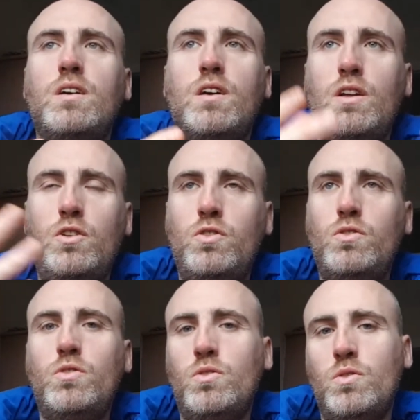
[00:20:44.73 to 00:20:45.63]
and
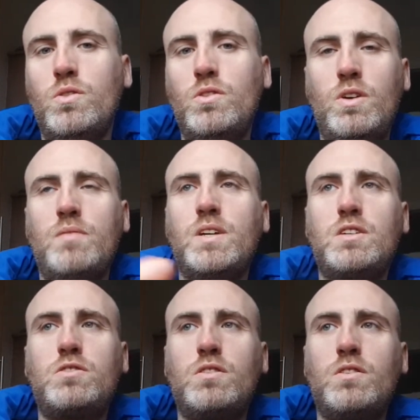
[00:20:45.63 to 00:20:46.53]
you have a
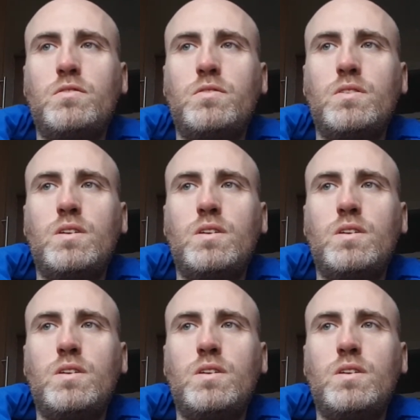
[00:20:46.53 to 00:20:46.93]
history of